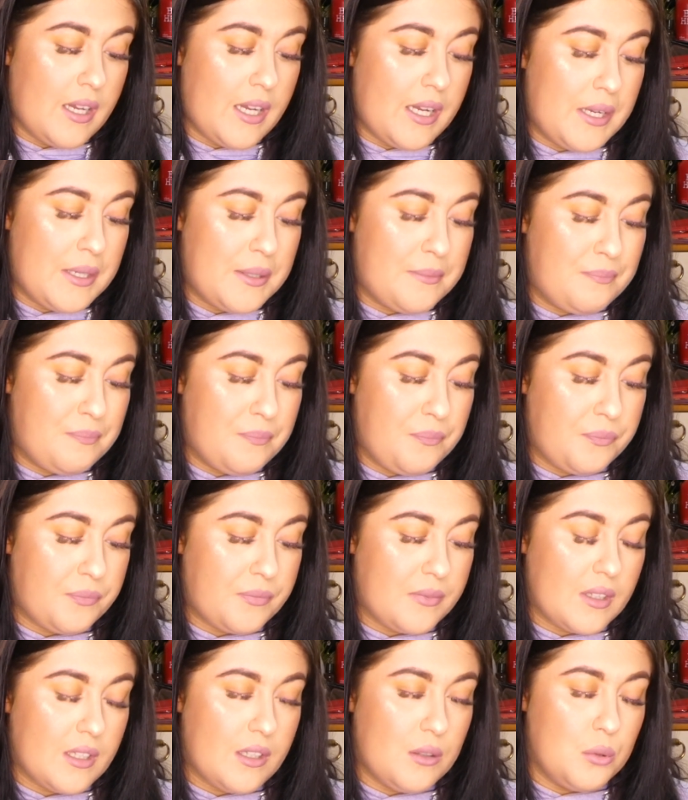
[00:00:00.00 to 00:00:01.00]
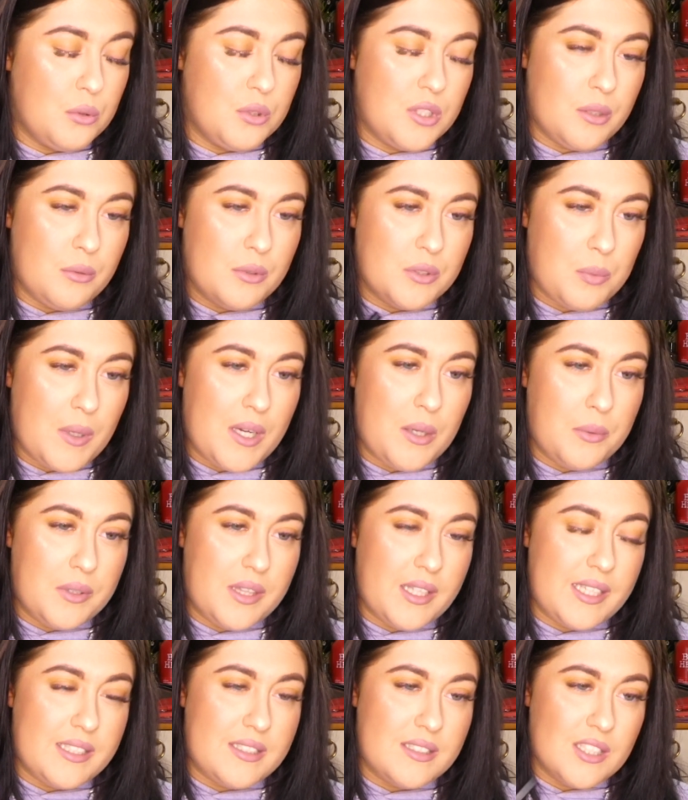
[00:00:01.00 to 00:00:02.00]
Um, also as well
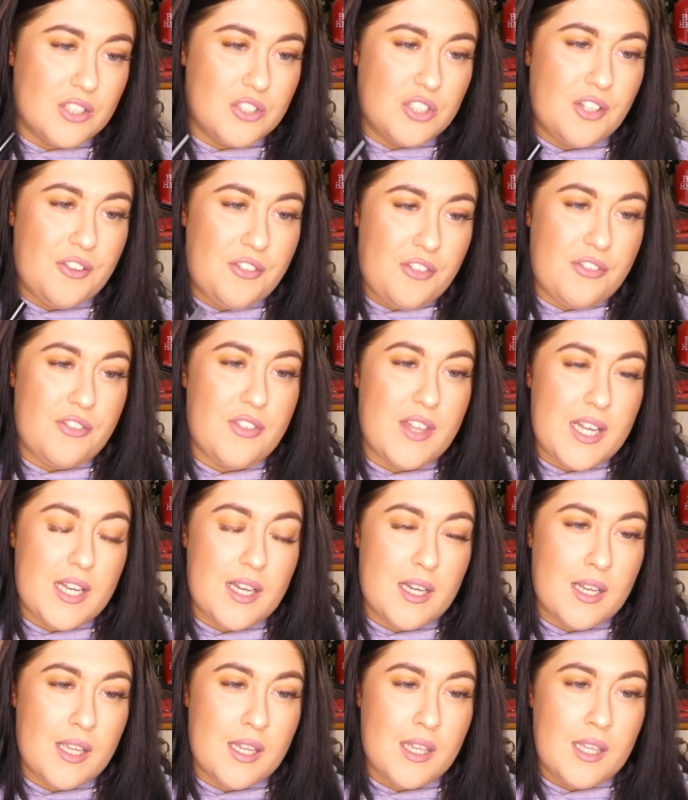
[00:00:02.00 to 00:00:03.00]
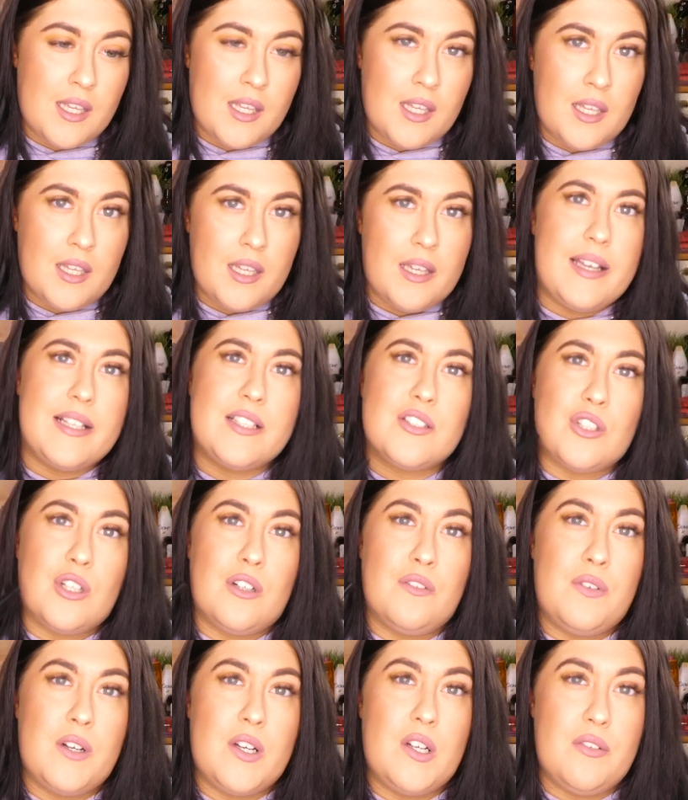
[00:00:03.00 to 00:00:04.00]
with it, it's such a thin, it's
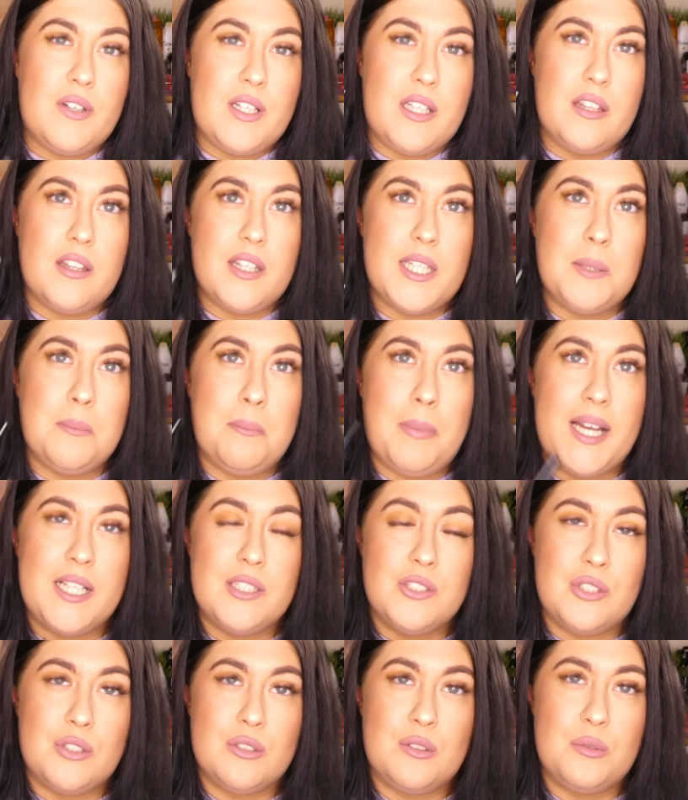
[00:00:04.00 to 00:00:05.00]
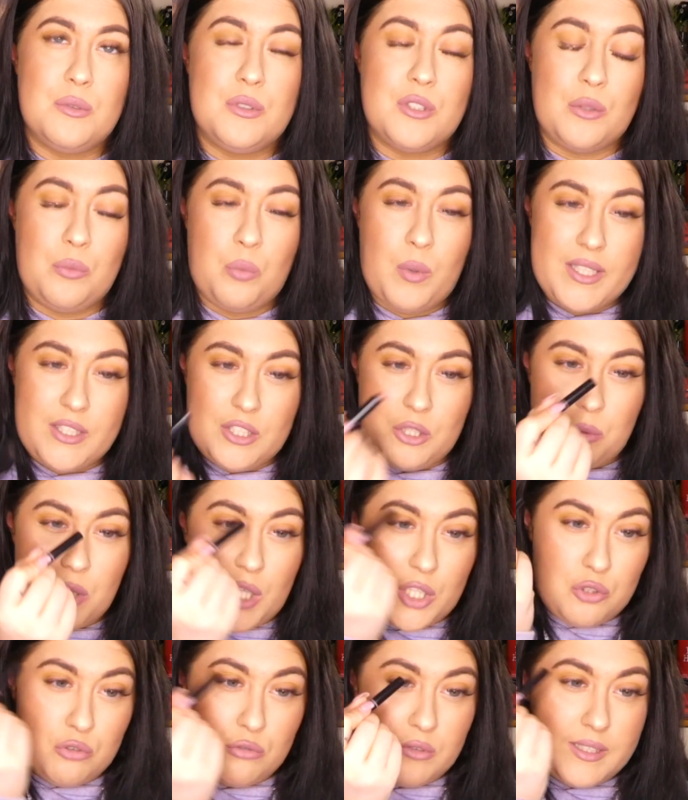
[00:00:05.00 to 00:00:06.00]
got a very very thin pencil, so when you
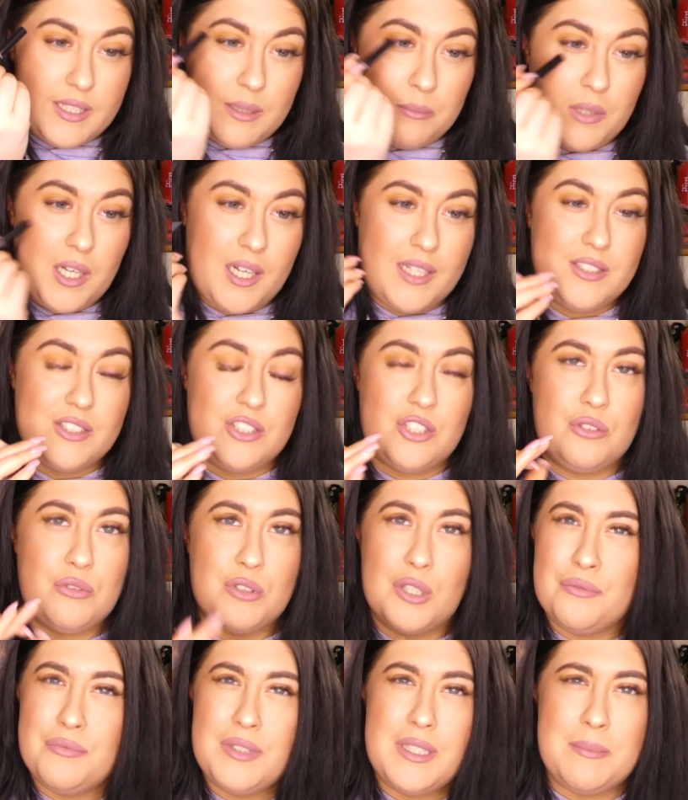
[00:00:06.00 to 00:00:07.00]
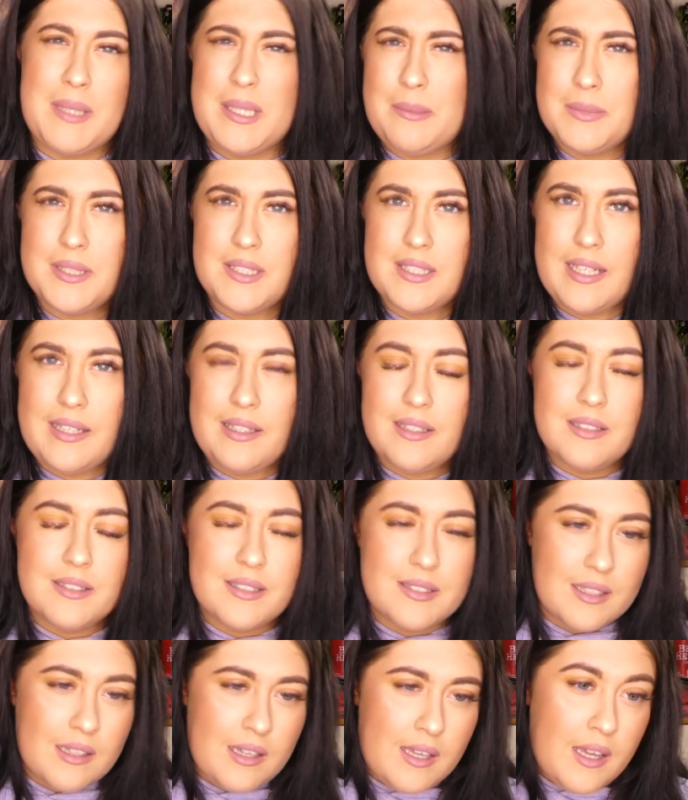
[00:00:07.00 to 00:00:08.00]
are drawing them lines you don't really make
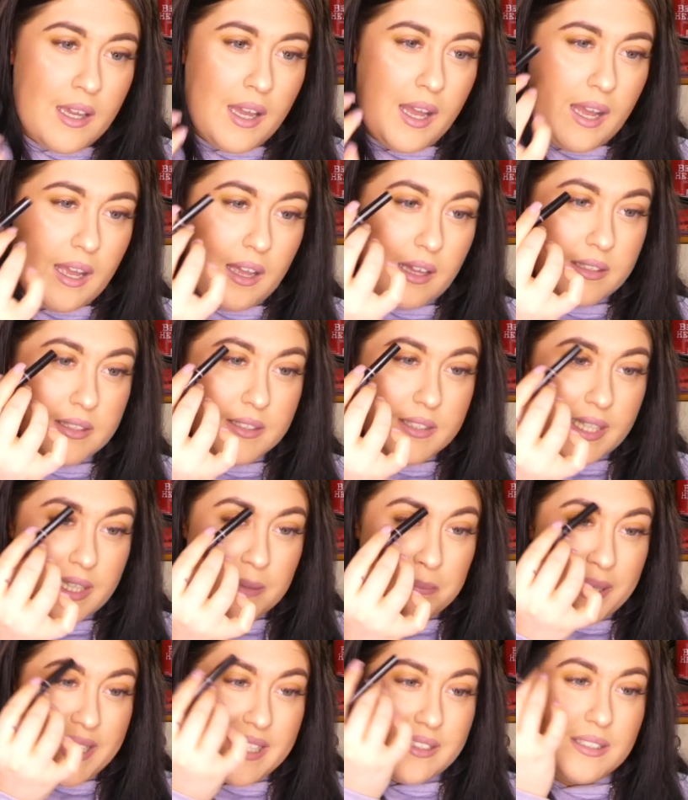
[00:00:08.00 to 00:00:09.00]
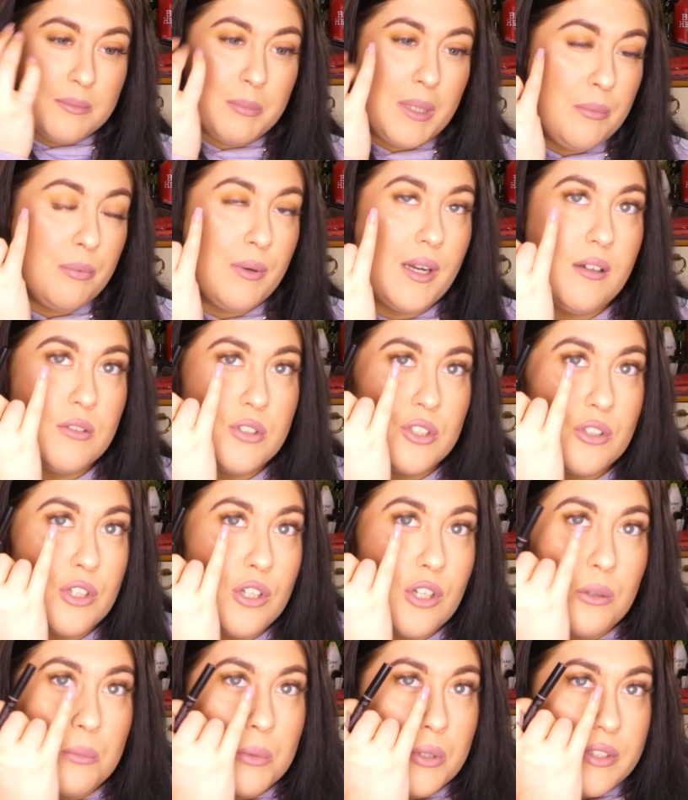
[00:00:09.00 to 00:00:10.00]
mistakes, and it makes my brows look
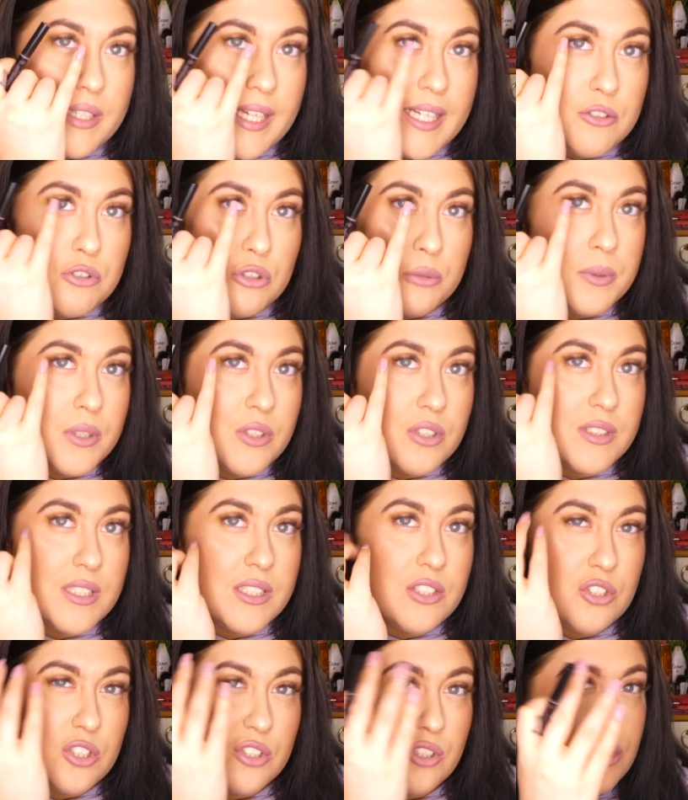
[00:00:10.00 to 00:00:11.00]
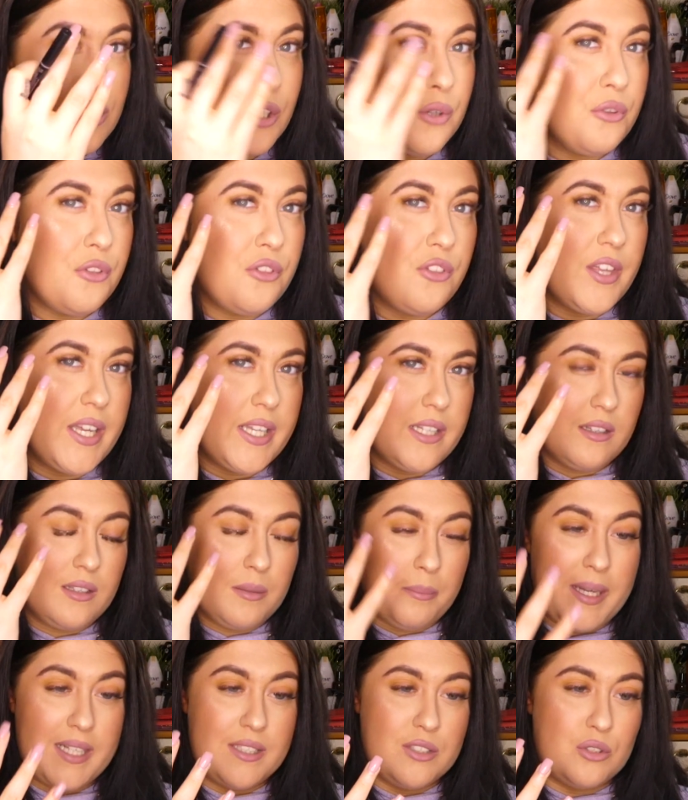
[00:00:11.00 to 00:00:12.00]
a lot more natural because it's just so thin,
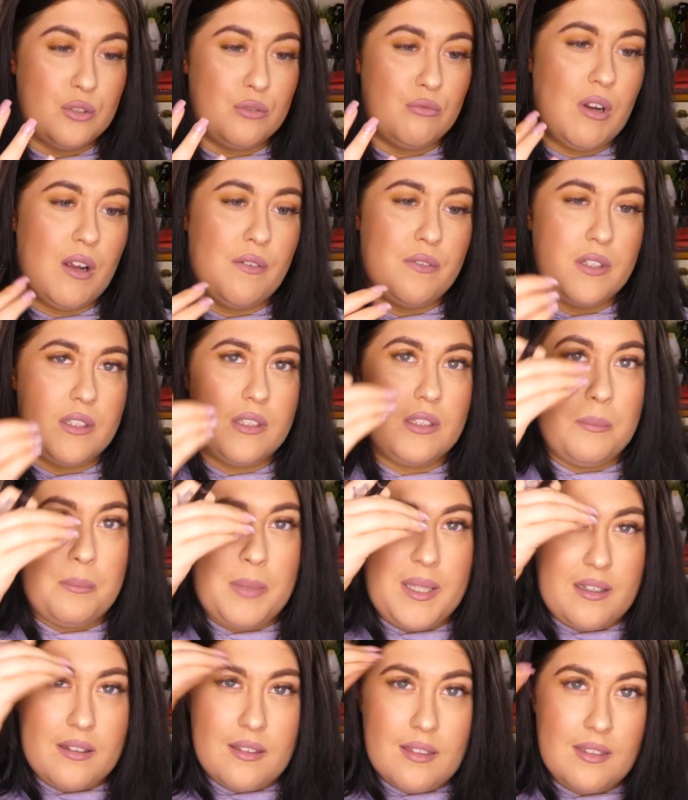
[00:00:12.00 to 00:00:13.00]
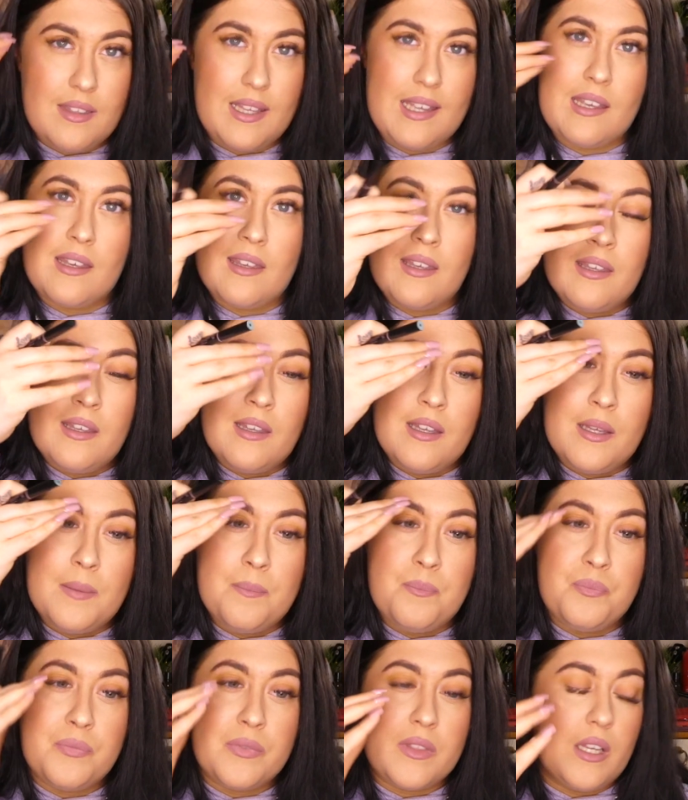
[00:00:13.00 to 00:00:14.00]
the pencil, rather than a big thick
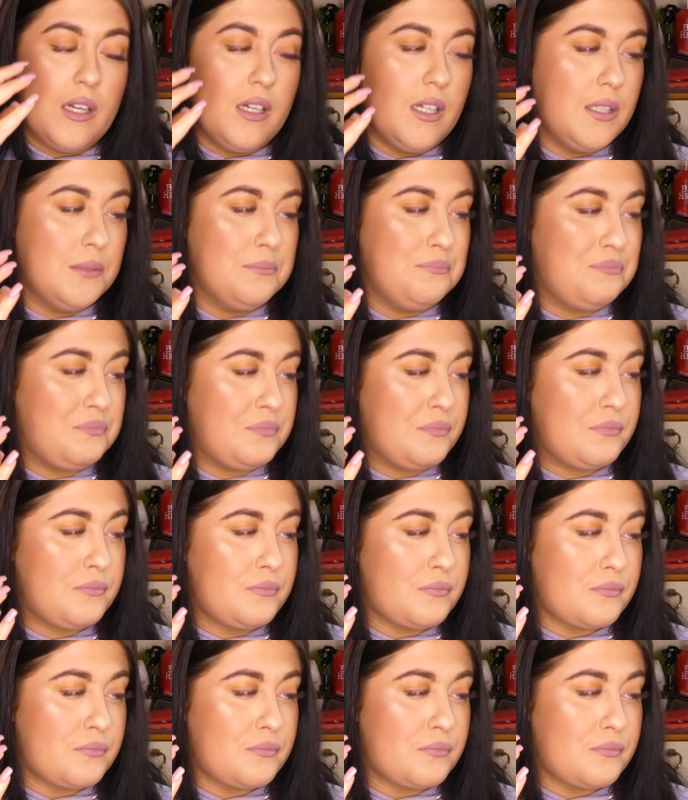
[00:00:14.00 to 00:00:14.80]
um,